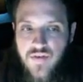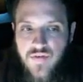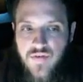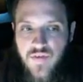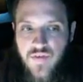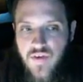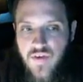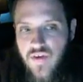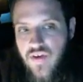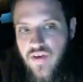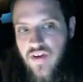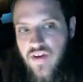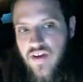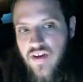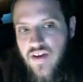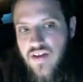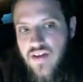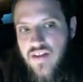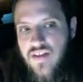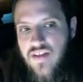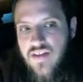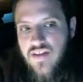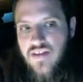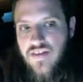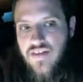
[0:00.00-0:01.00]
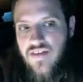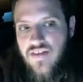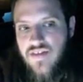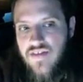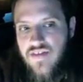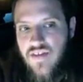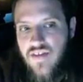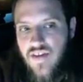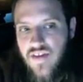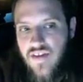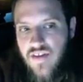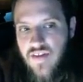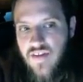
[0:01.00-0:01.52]
Fahrenheit
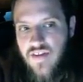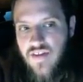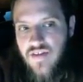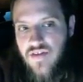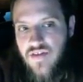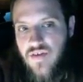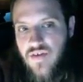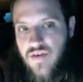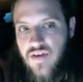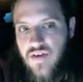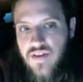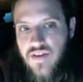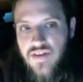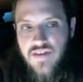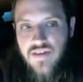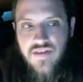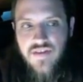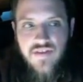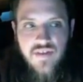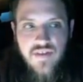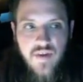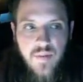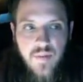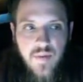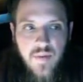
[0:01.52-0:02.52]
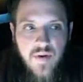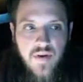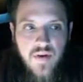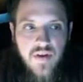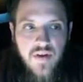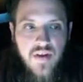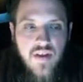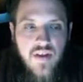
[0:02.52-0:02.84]
during the summer.